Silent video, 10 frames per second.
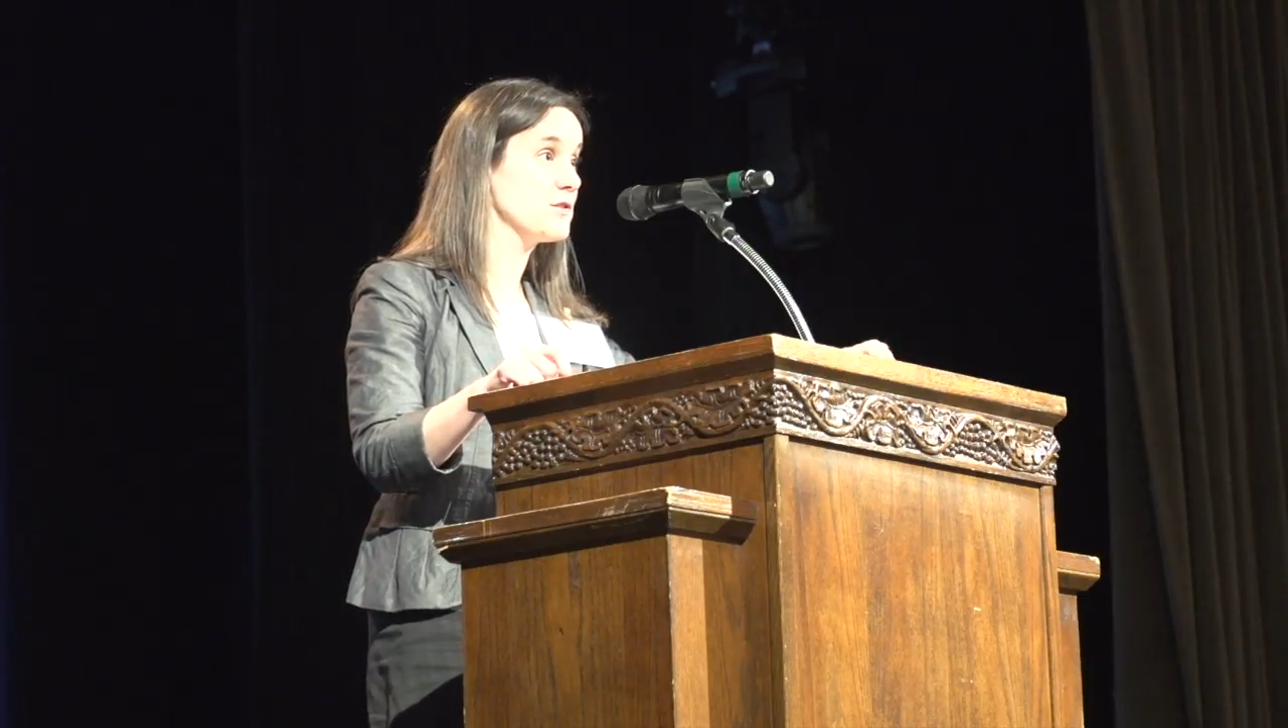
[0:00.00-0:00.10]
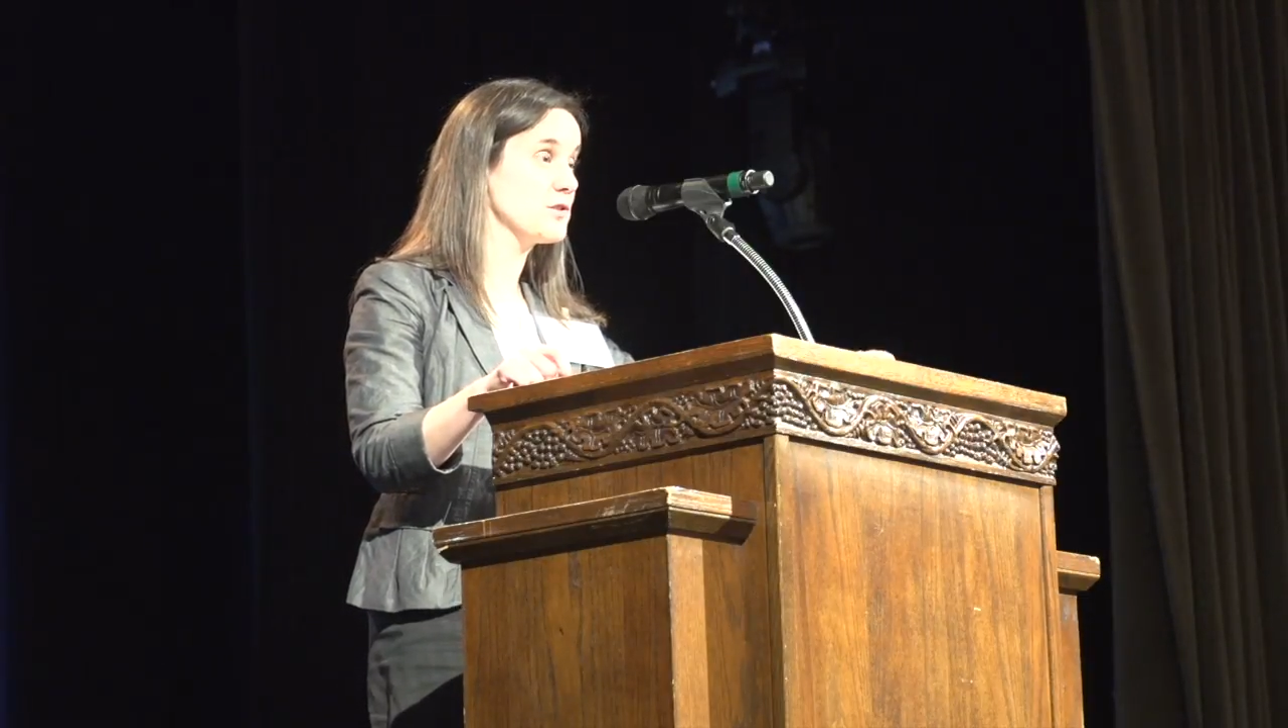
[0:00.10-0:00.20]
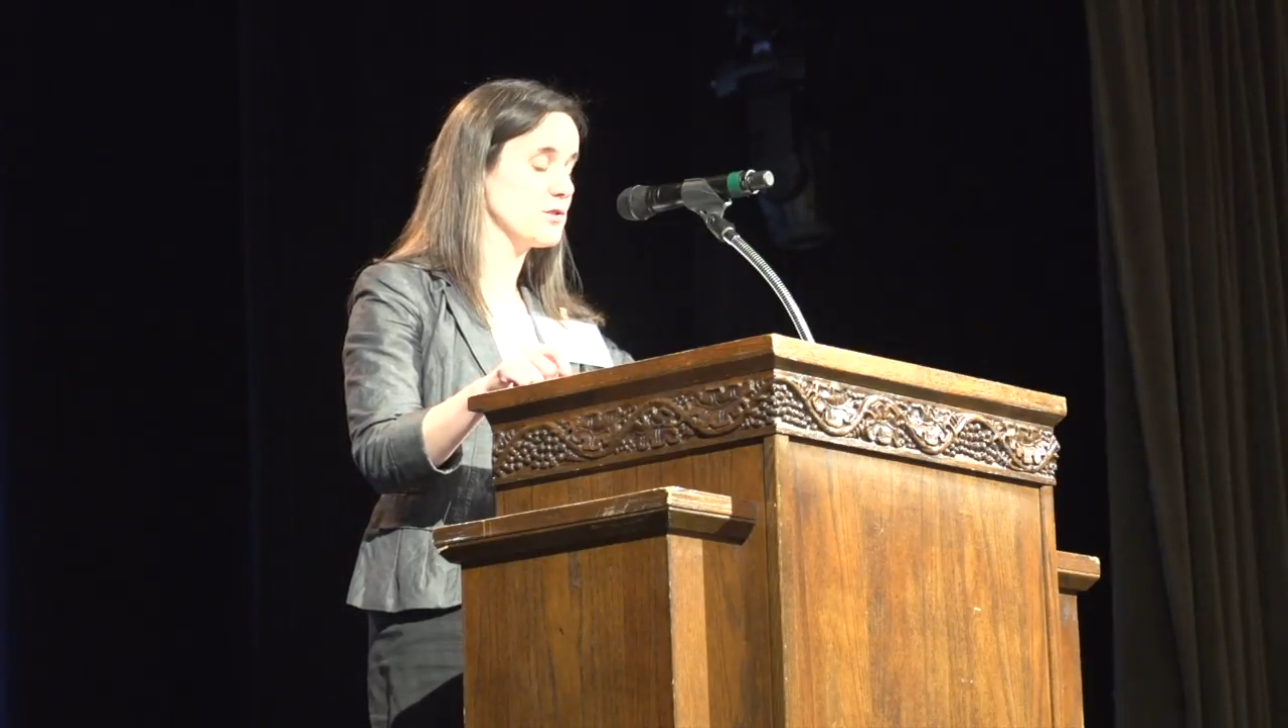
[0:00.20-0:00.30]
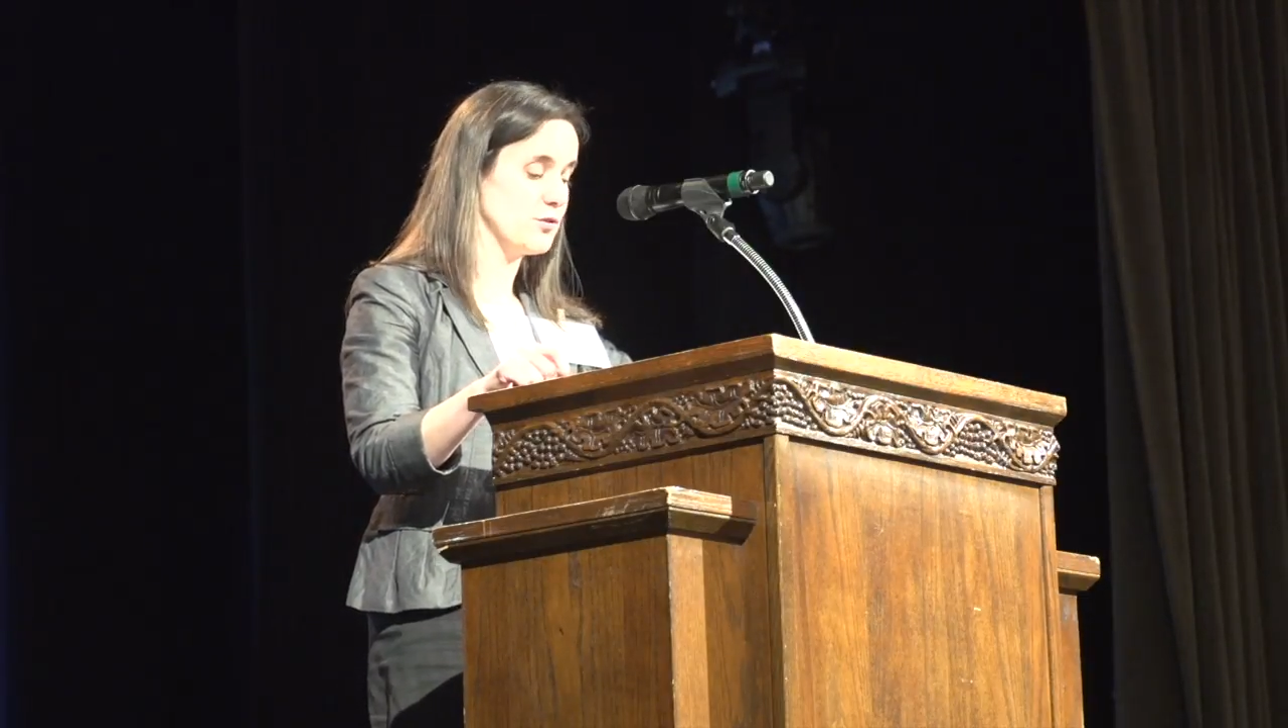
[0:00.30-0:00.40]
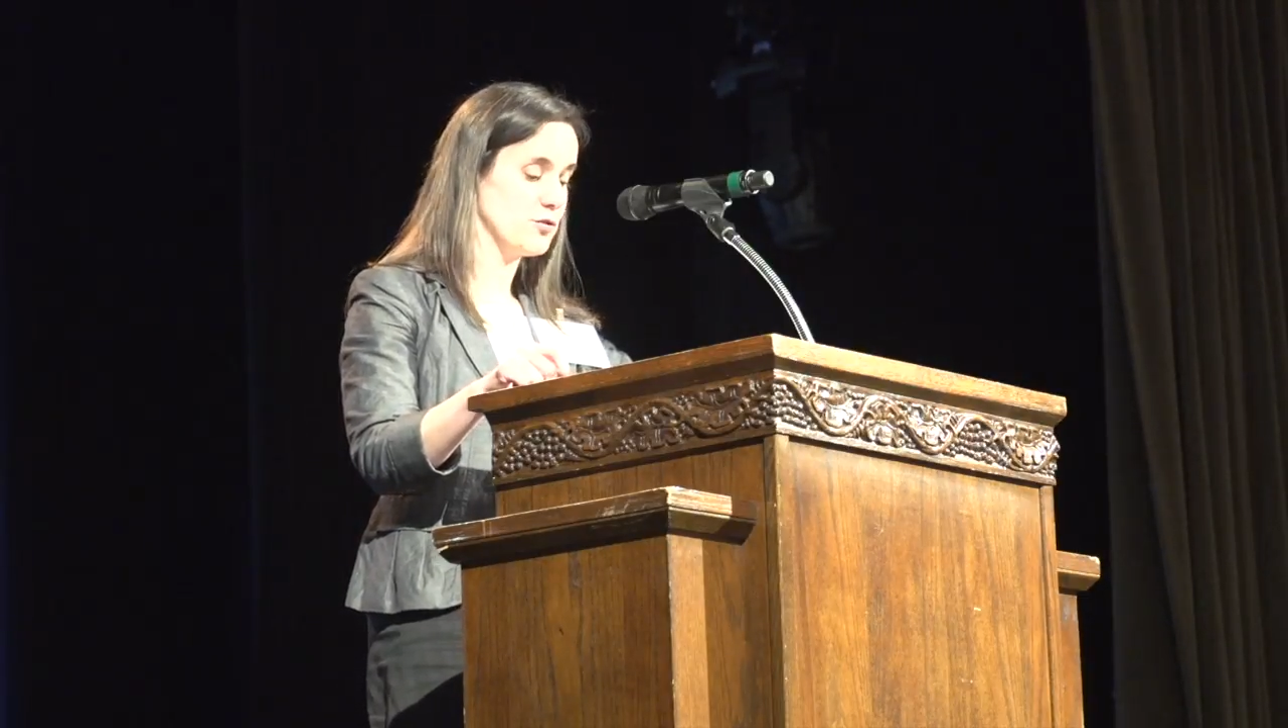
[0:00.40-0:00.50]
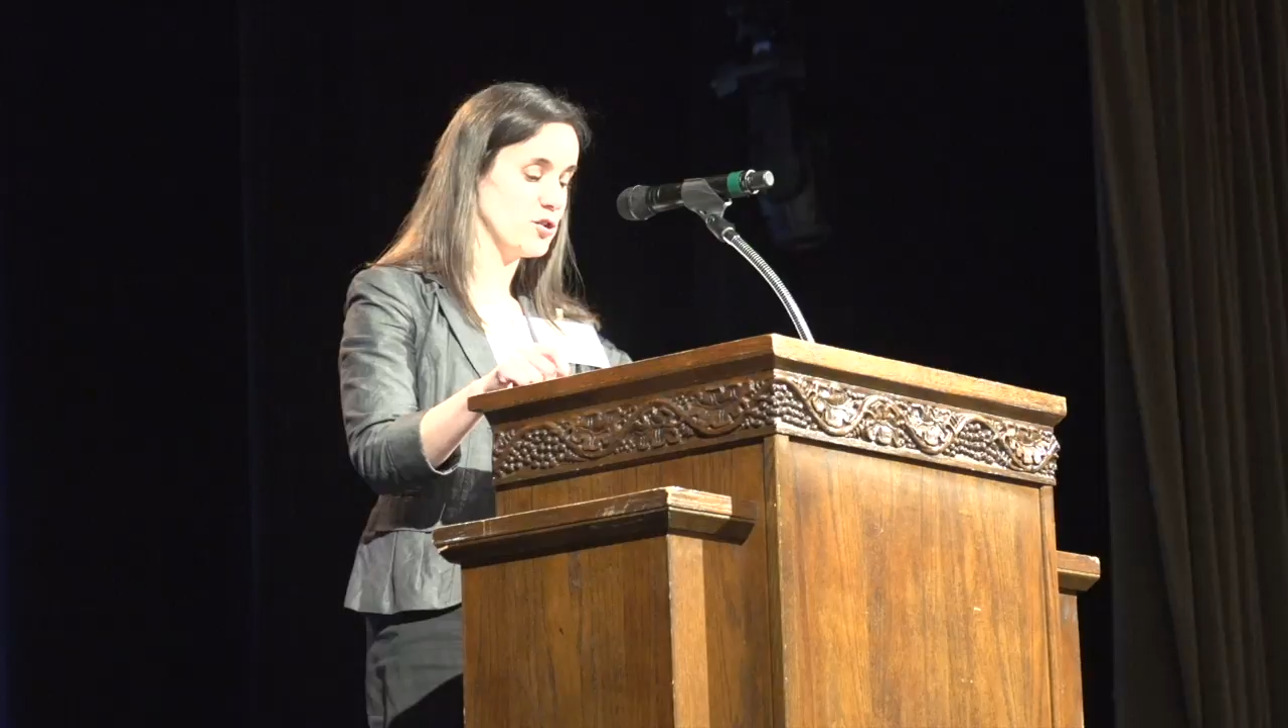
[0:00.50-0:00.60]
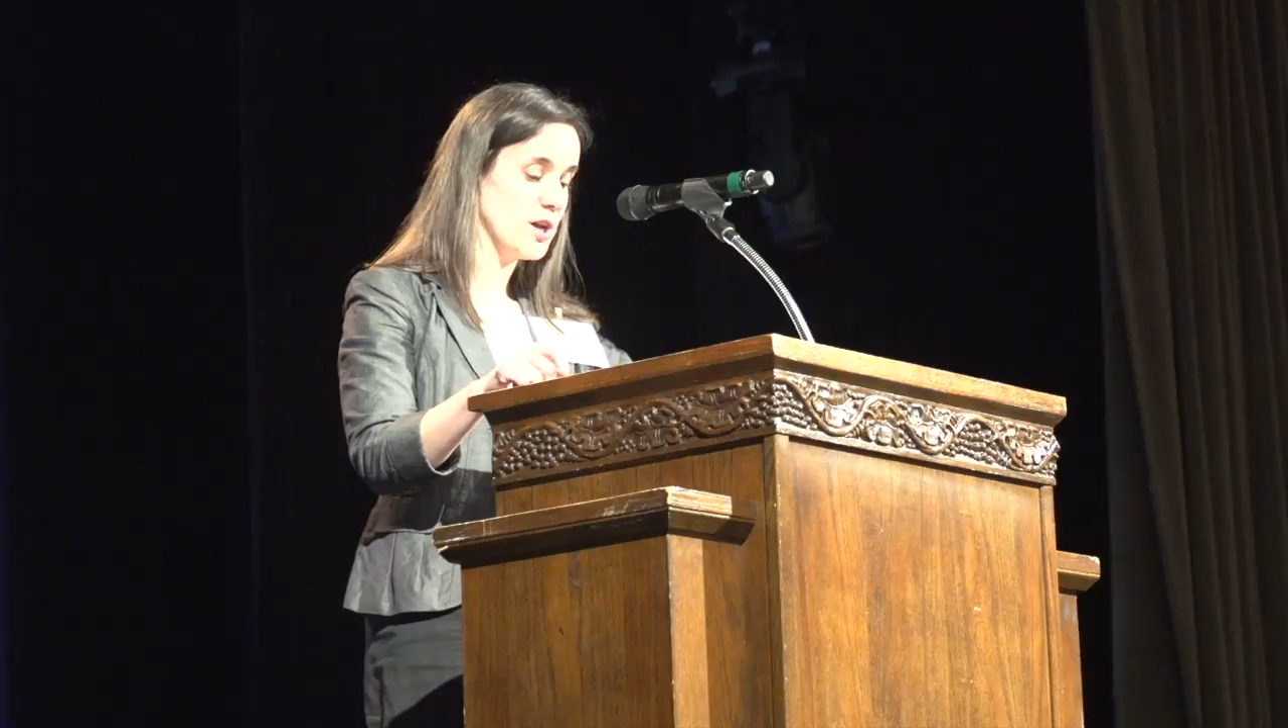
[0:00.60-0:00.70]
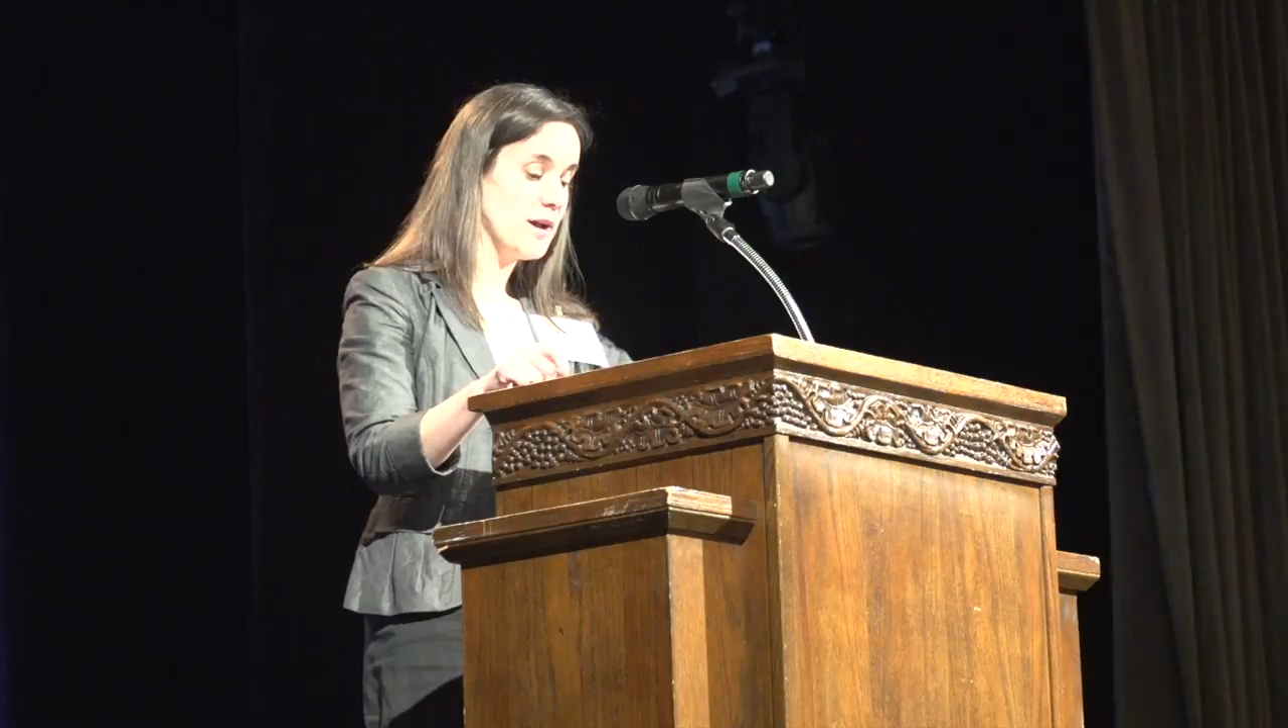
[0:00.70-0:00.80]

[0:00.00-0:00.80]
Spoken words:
search.